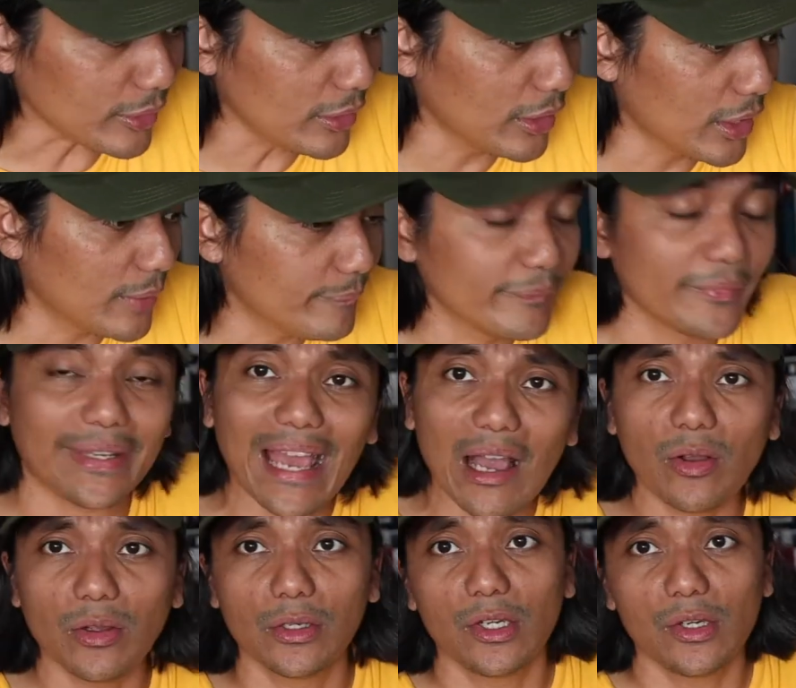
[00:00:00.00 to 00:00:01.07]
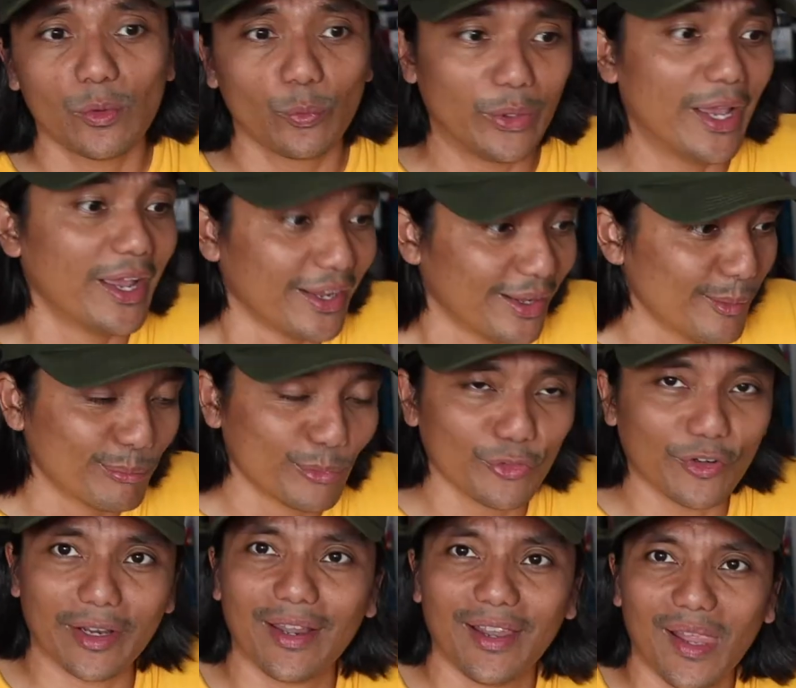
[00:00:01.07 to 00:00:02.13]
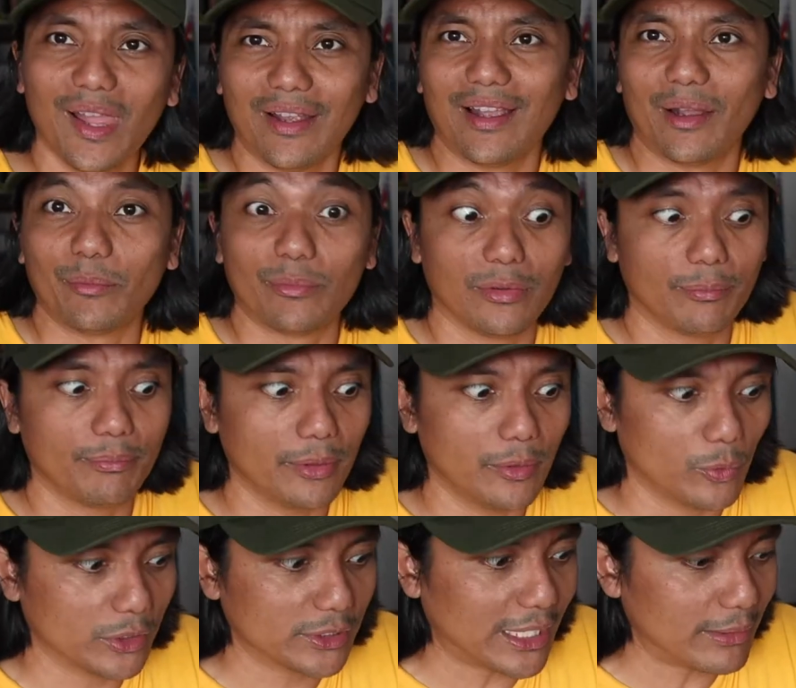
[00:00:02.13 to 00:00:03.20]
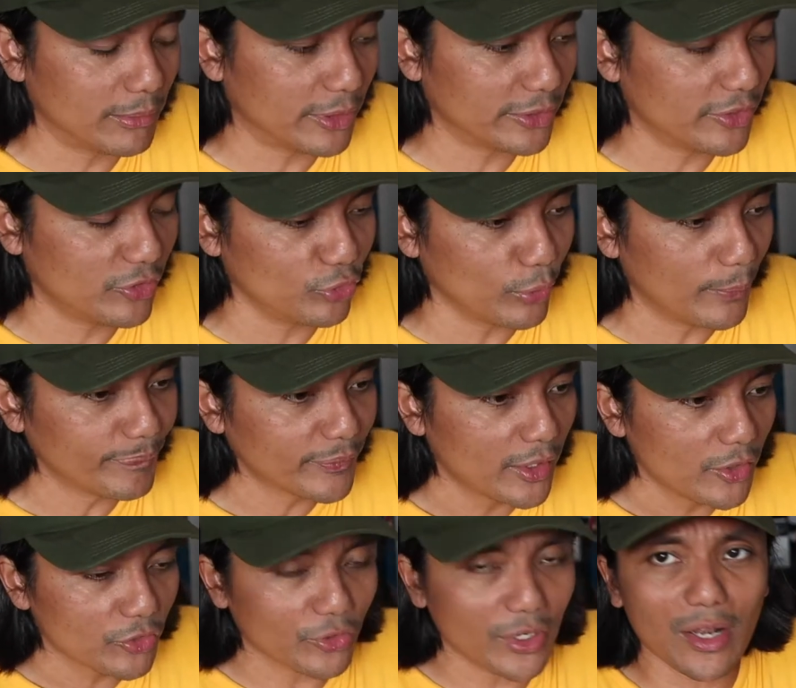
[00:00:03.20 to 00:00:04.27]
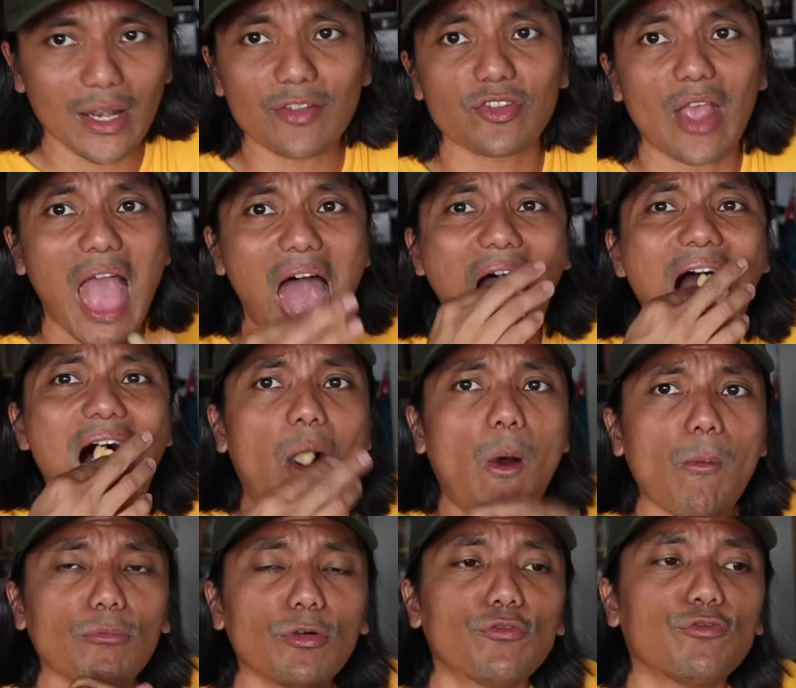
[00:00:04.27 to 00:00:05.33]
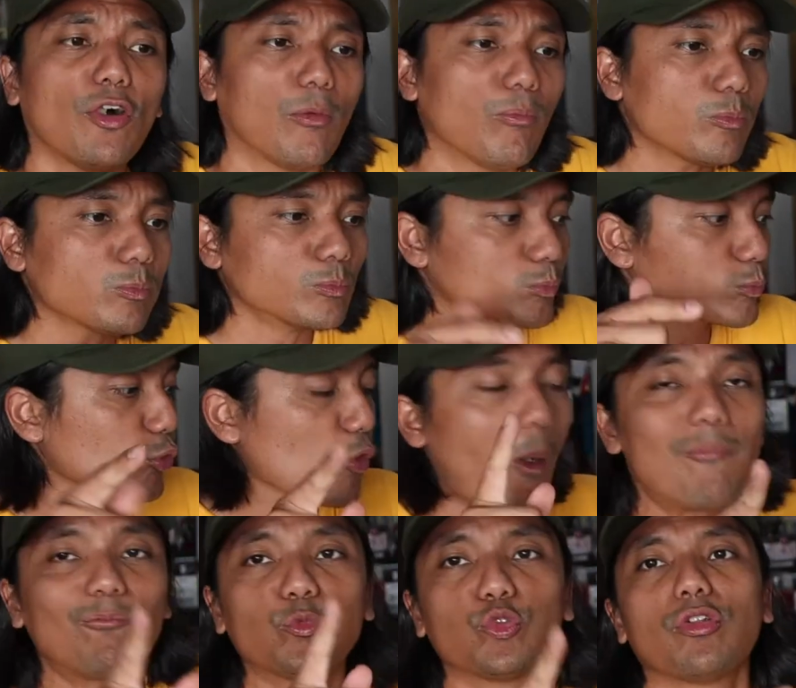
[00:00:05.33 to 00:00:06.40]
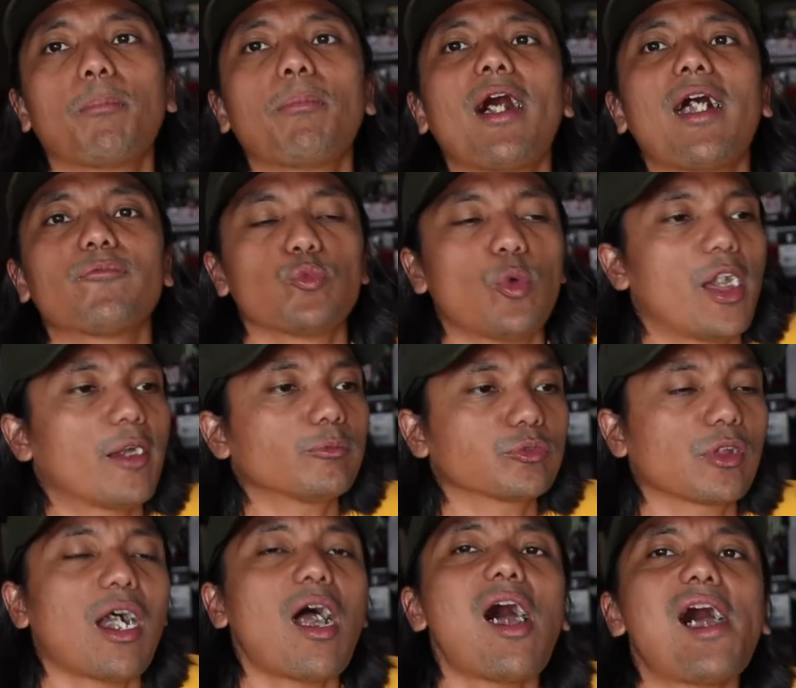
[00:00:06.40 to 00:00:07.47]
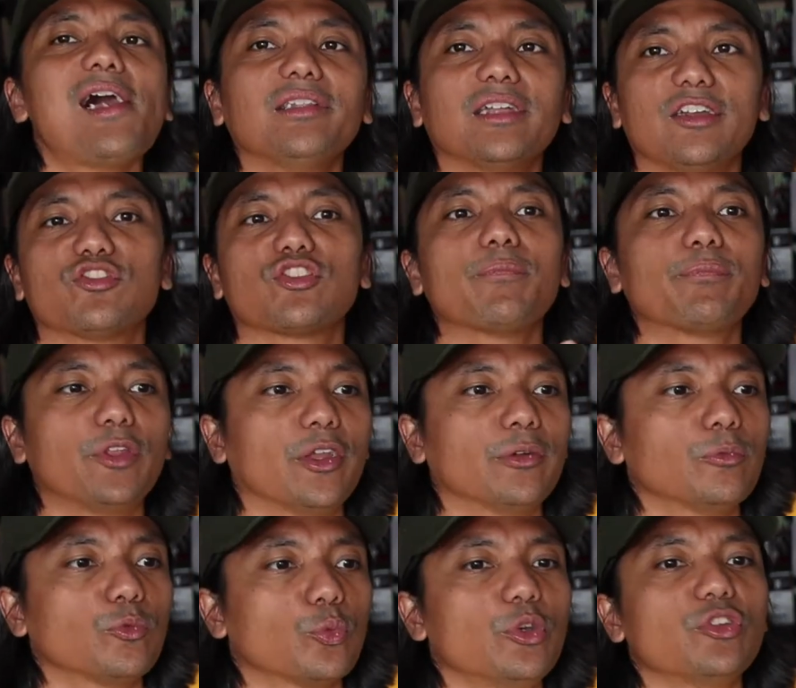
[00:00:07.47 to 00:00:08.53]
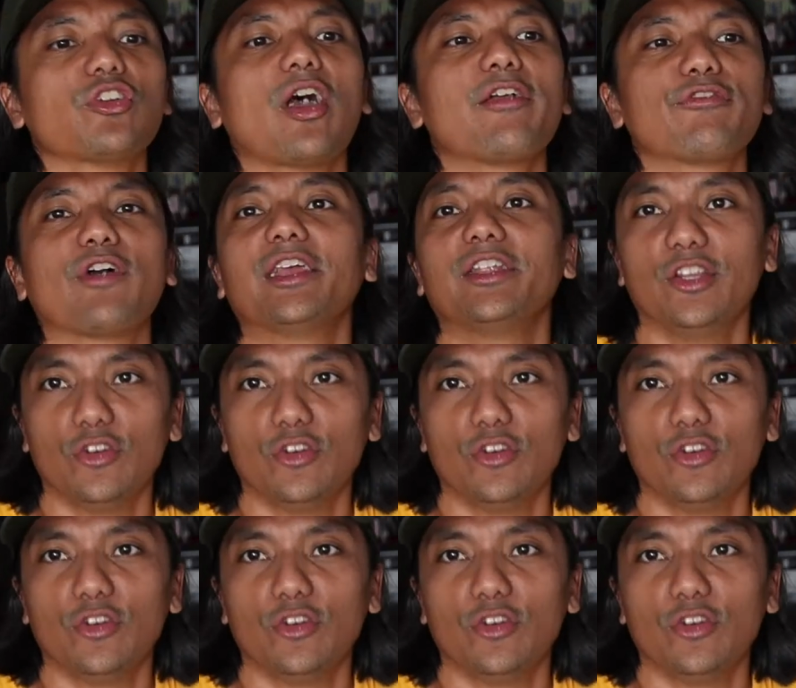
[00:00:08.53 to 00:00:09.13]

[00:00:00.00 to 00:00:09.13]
Now, we move on. I'm a bit worked up about the issue. So now let's move on to the part where I highlight something which I find